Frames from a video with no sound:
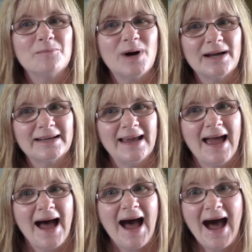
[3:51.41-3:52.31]
But
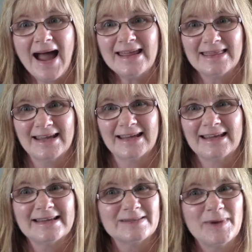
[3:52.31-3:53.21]
I think
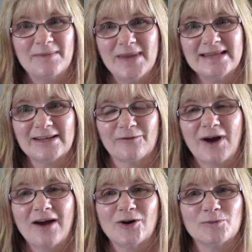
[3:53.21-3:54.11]
it has been amazing
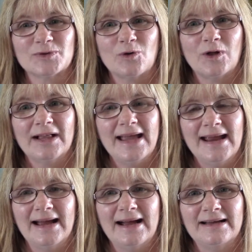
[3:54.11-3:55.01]
for our homeschool,
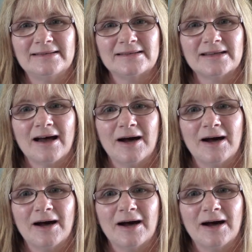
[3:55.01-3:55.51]
and